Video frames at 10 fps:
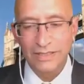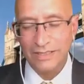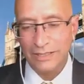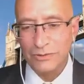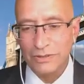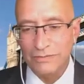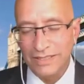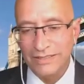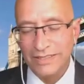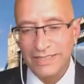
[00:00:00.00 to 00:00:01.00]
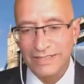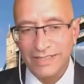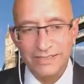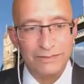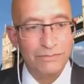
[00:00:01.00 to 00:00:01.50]
help to ameliorate
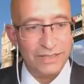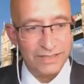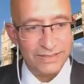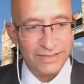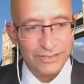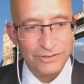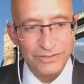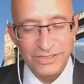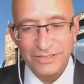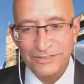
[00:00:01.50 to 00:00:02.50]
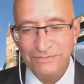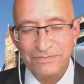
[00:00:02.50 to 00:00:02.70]
that, and Bangladesh also.